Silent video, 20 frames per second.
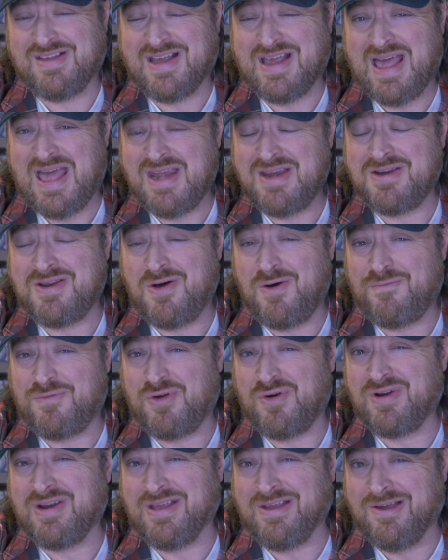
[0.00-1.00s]
you kind of know if
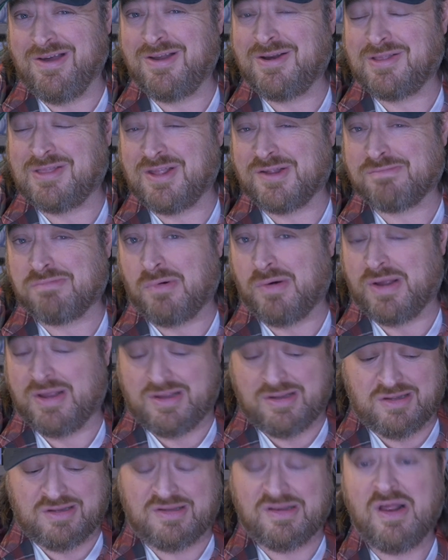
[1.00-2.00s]
they're any good at this point
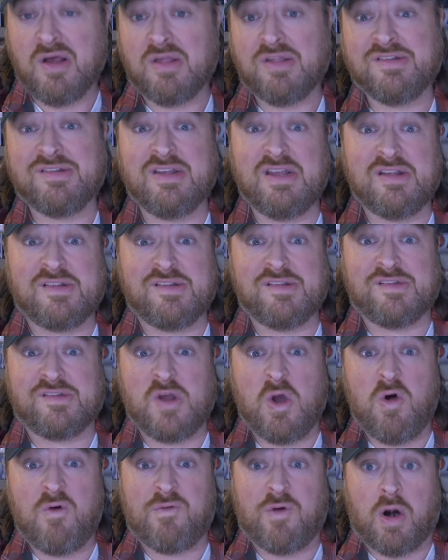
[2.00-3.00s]
because season's
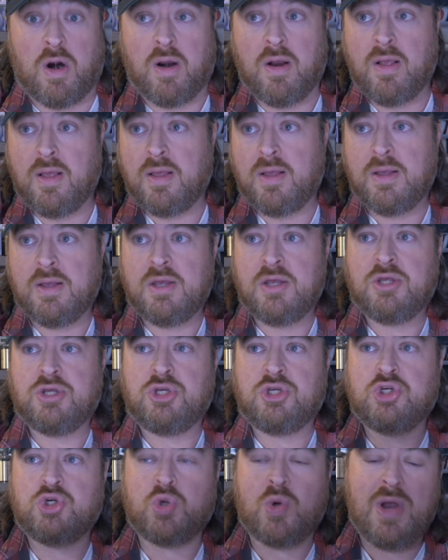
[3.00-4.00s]
over.
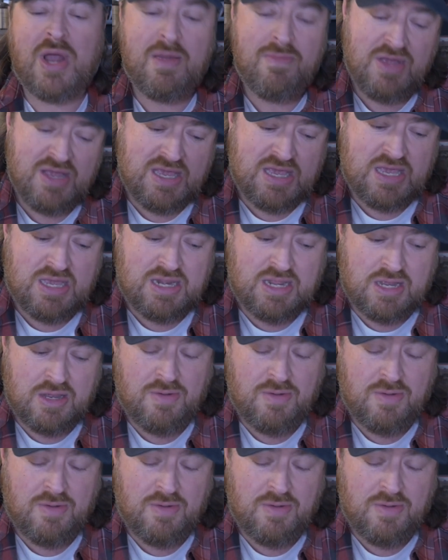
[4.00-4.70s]
Trey McKitty